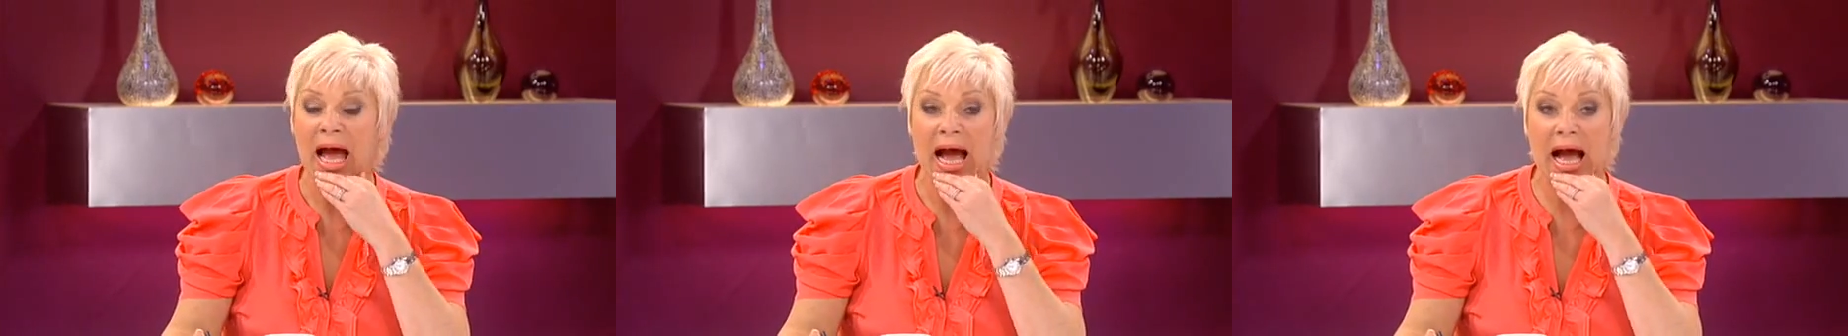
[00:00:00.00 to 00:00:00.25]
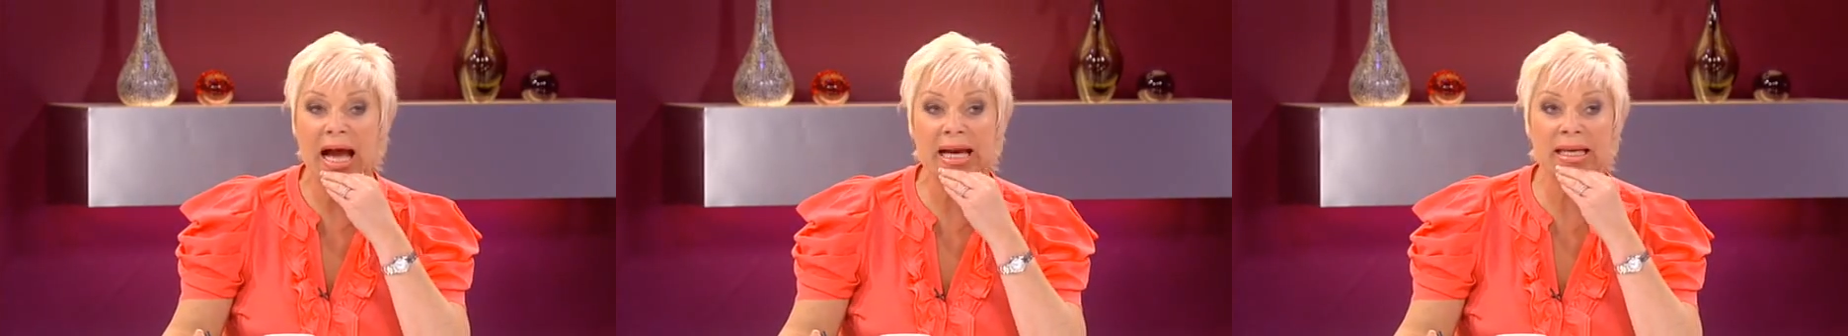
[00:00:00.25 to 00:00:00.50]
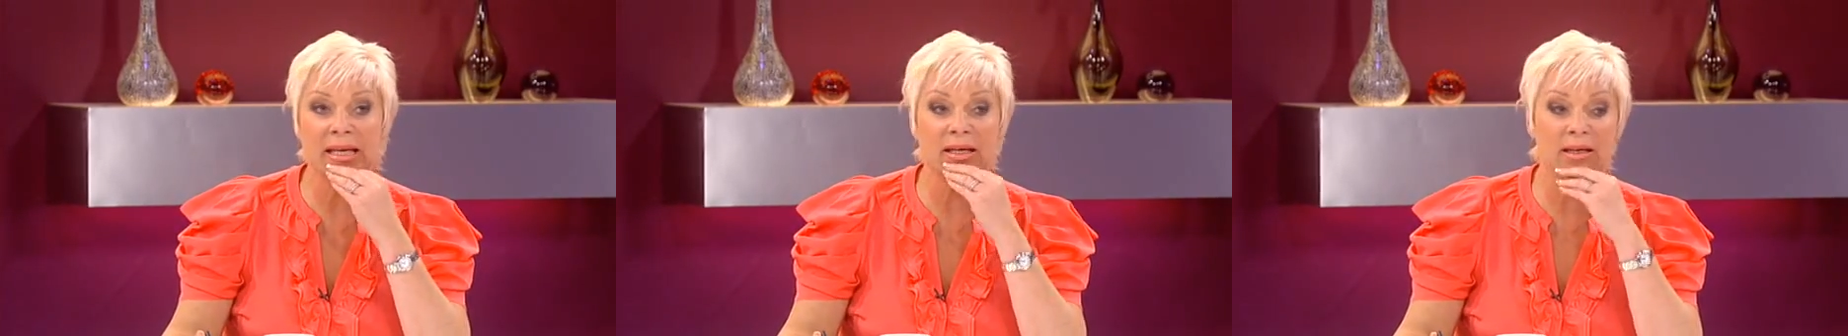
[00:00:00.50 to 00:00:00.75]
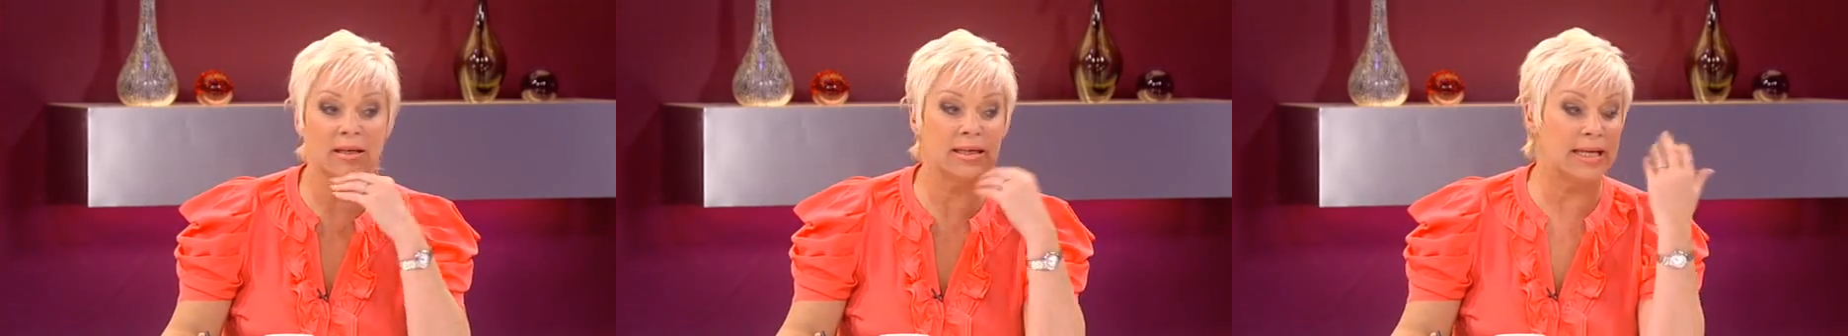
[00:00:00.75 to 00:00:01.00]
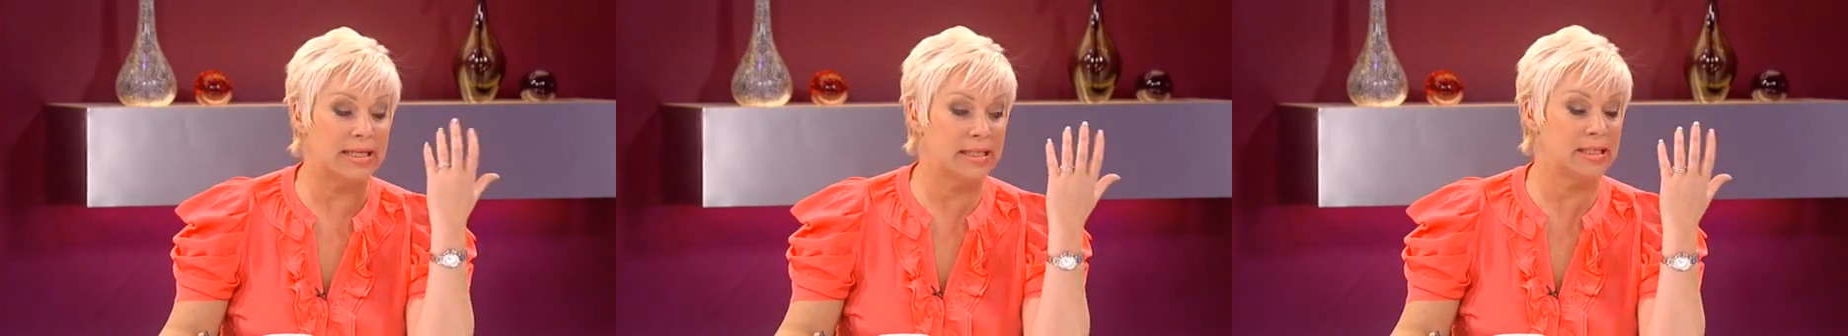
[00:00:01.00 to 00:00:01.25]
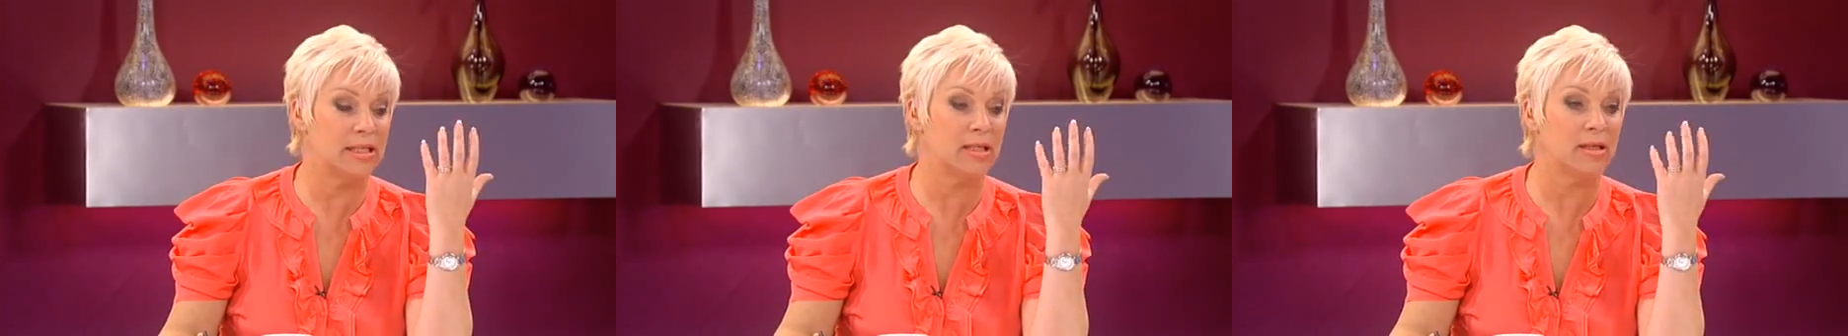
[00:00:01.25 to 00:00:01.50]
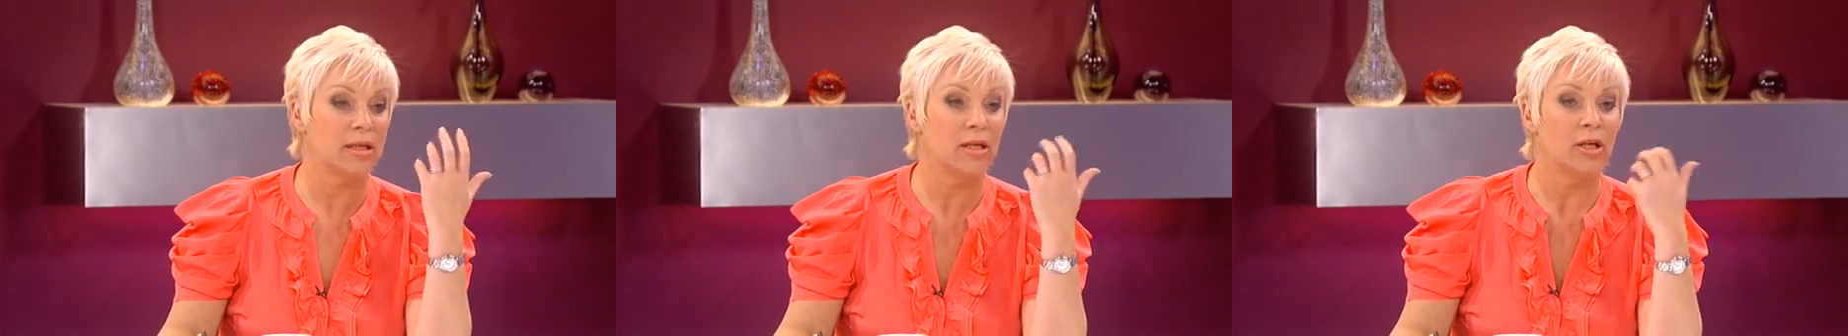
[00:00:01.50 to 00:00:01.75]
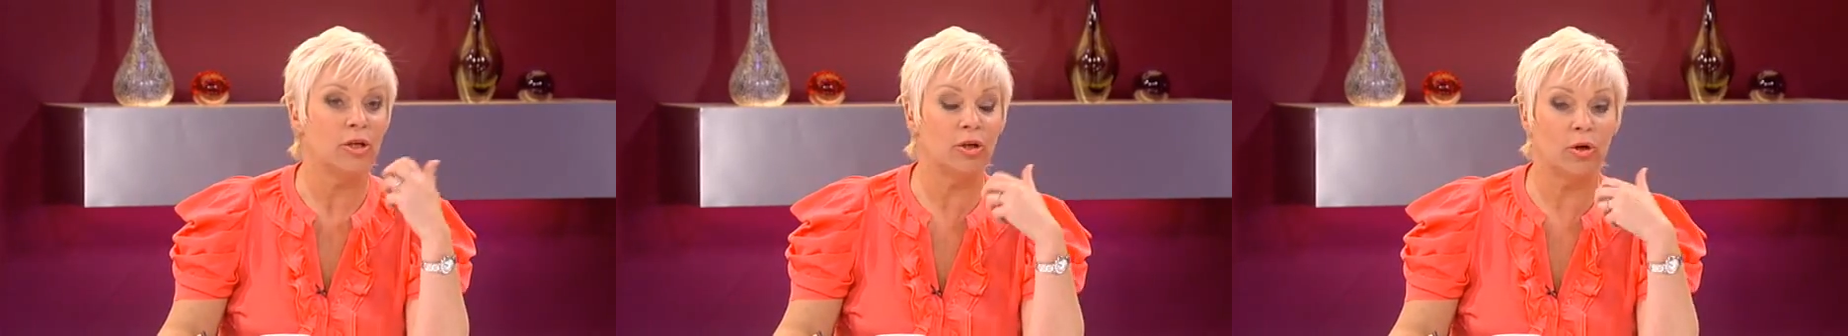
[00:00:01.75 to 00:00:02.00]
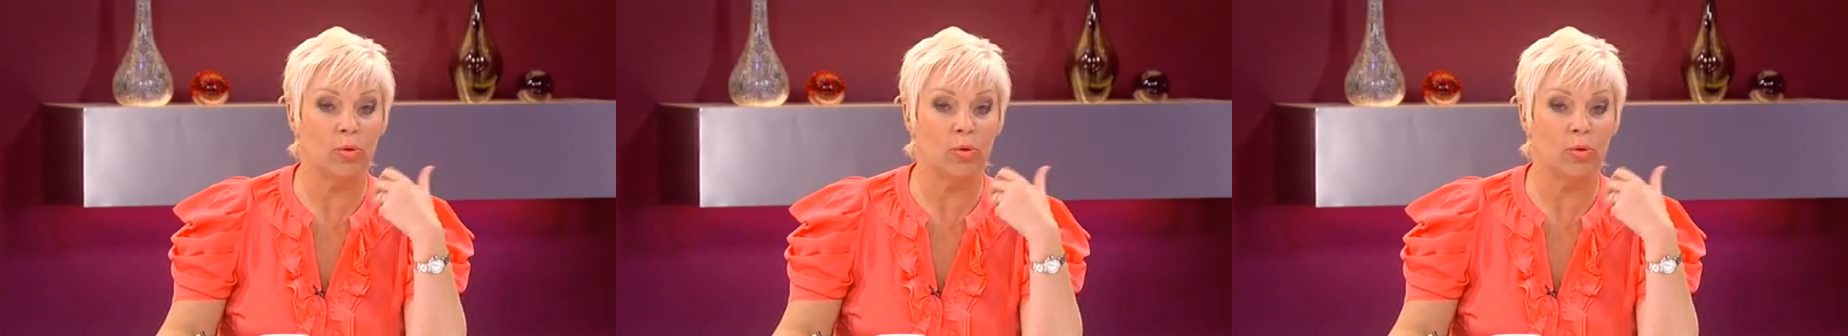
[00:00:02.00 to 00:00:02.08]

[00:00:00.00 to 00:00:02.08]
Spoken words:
I, like Lynda, you know,